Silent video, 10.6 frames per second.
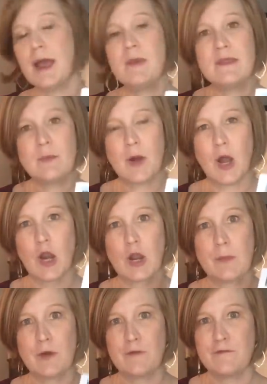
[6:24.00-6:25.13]
in the Park
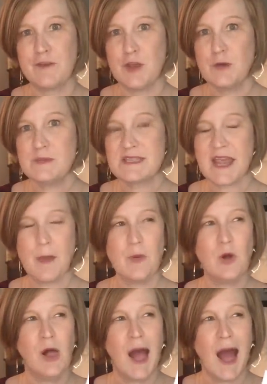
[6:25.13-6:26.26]
perfume
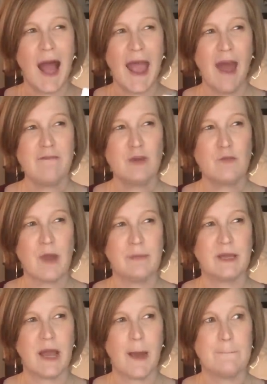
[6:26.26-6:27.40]
sample. I have the
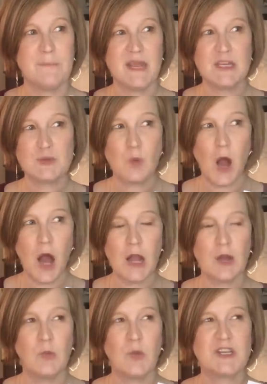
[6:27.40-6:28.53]
Replica Beach Walk,
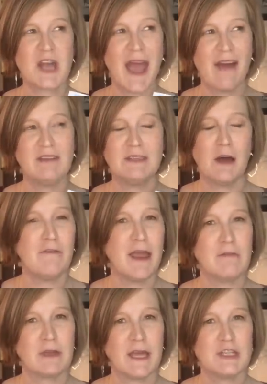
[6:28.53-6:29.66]
which I have a love-hate
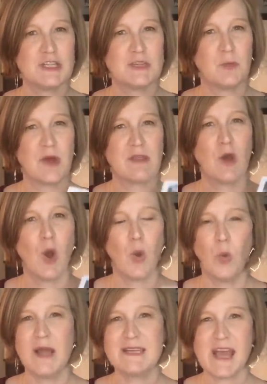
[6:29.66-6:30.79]
relationship with.
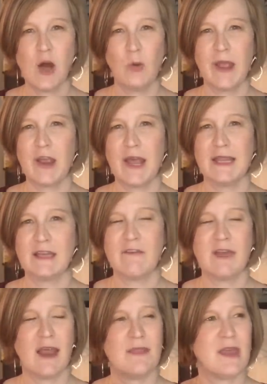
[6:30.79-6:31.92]
One day I'll wear it and love
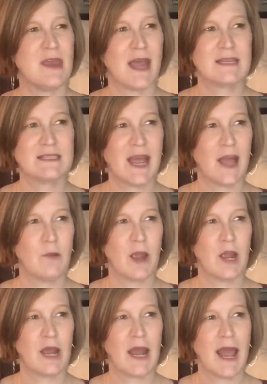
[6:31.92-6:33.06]
it, and the next day I
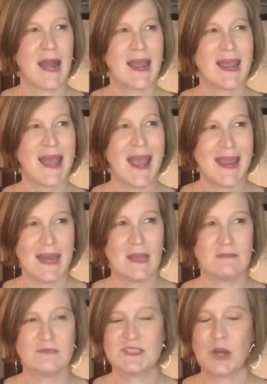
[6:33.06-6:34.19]
wear it and I hate it.
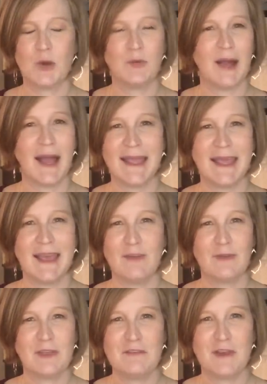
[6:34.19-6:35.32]
So I can't
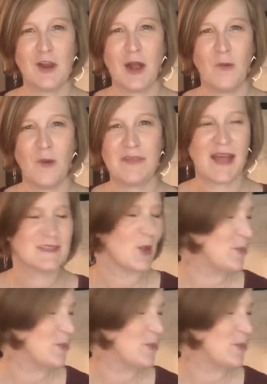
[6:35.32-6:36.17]
really figure out what that's all